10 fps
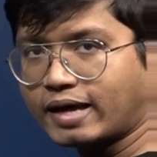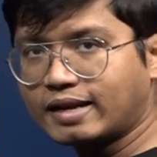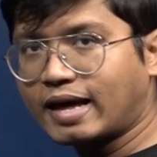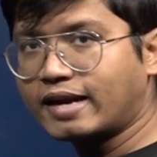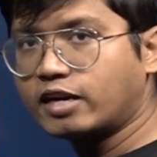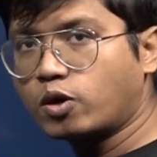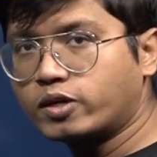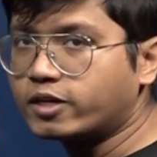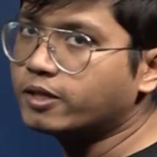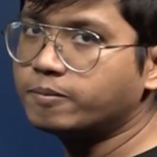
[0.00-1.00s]
and land
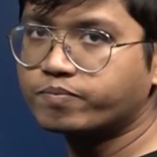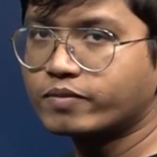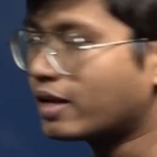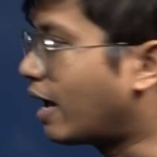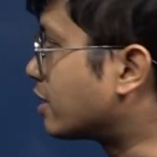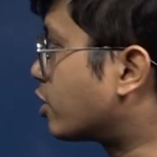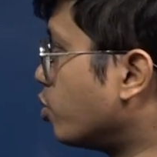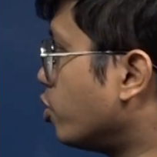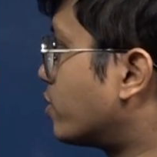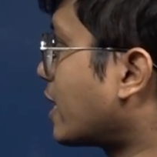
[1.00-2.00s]
down here as
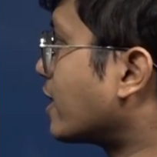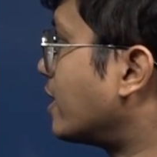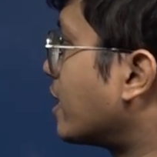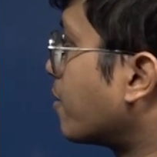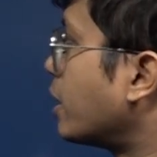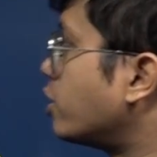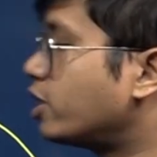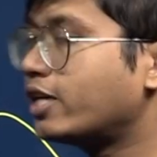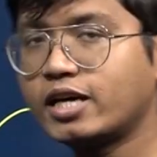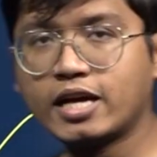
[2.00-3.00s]
2u sine theta by
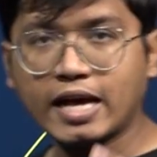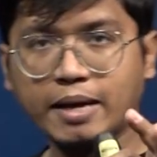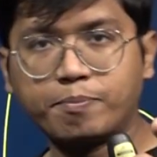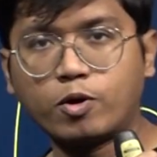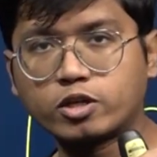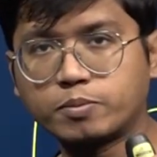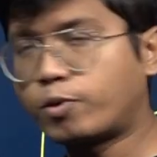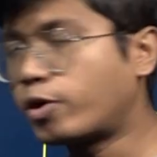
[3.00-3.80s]
g. Important